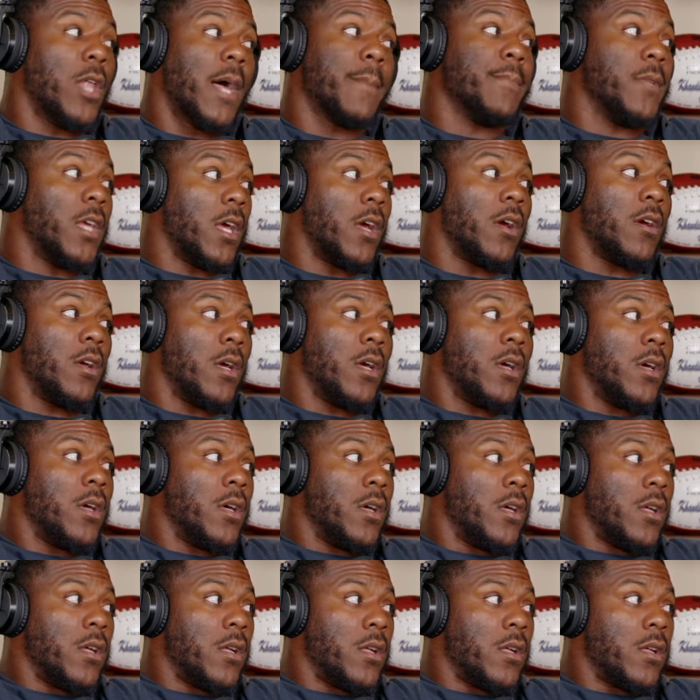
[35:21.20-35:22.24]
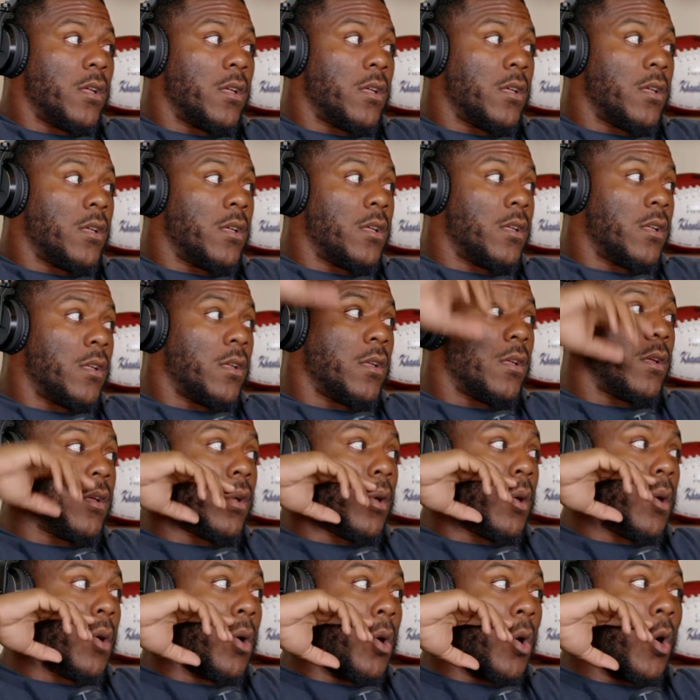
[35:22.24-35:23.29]
what he's done. What he's done on defense,
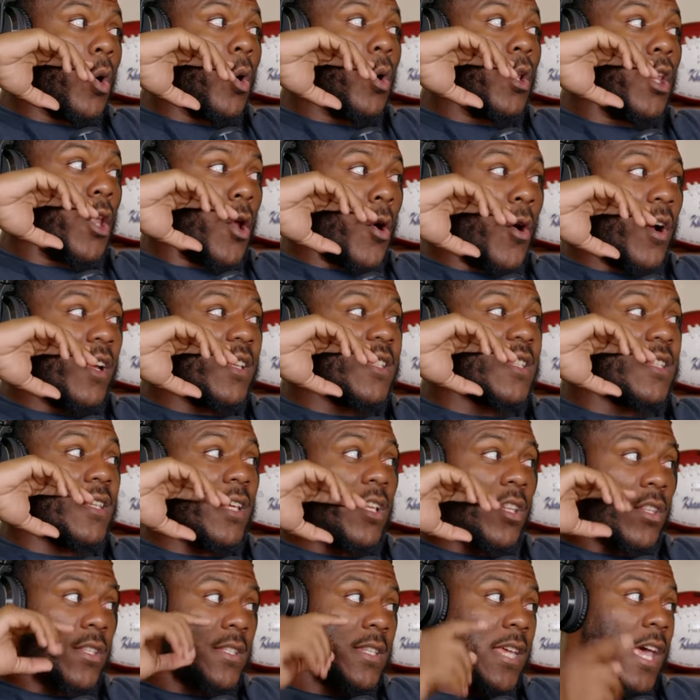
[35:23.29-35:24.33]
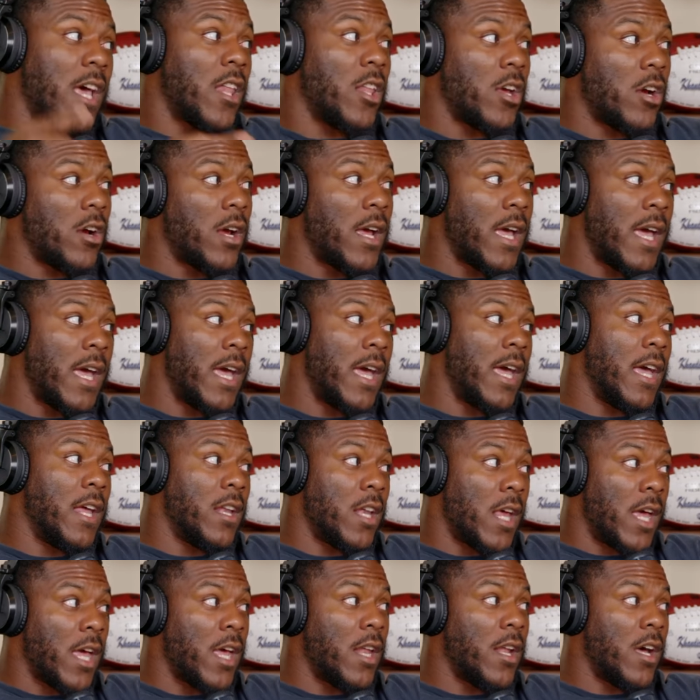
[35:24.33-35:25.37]
Lawrence Taylor and
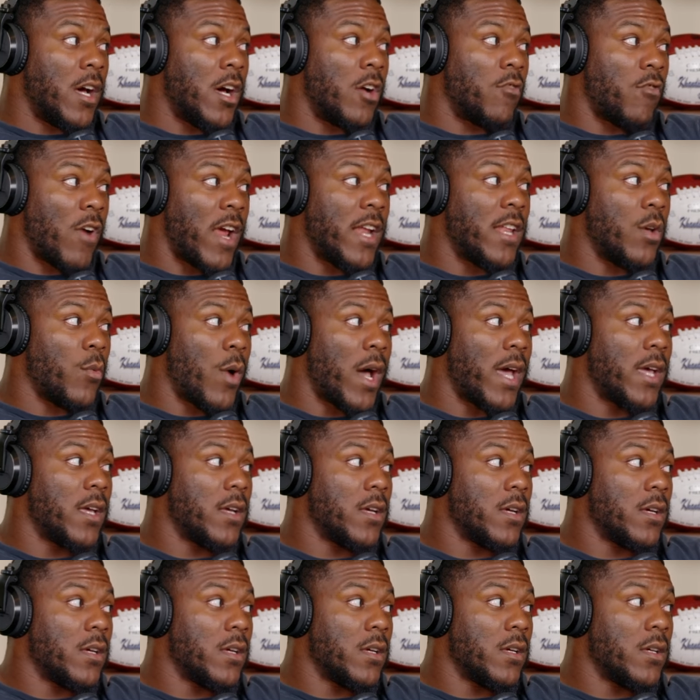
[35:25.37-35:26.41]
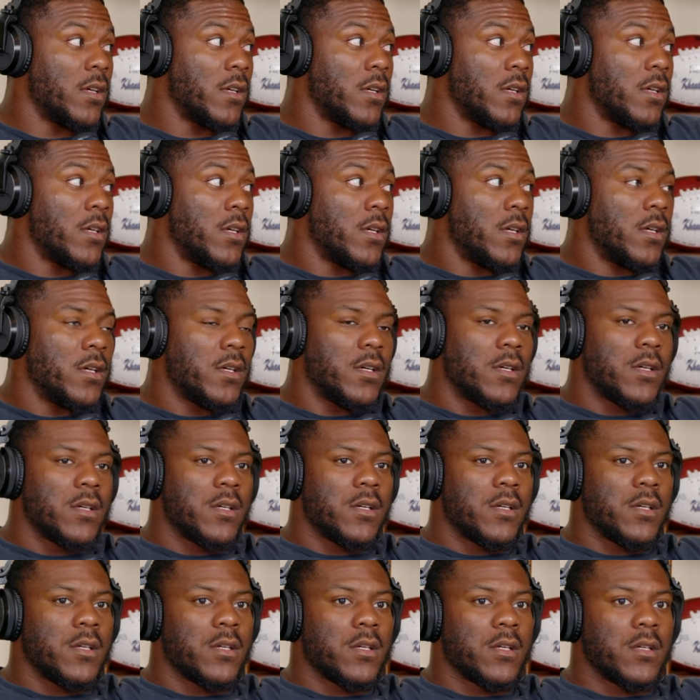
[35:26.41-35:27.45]
Randy White. Yeah, and
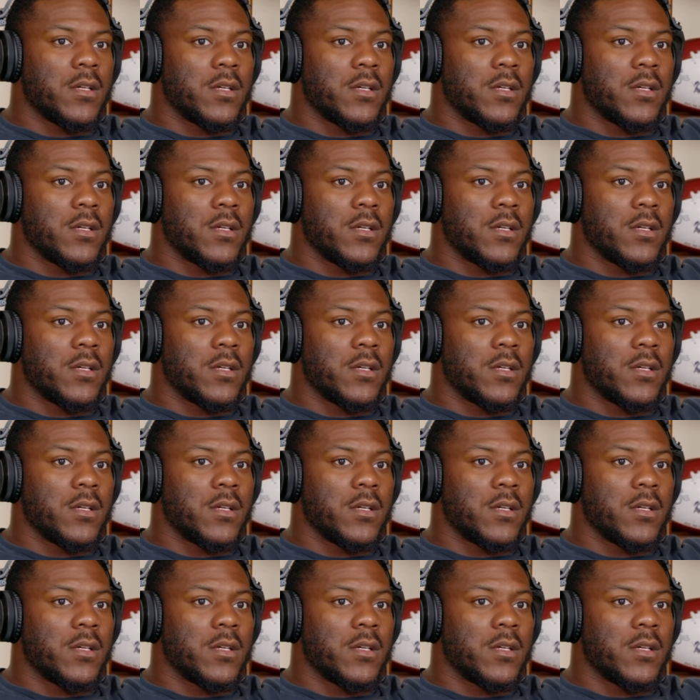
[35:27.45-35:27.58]
AD.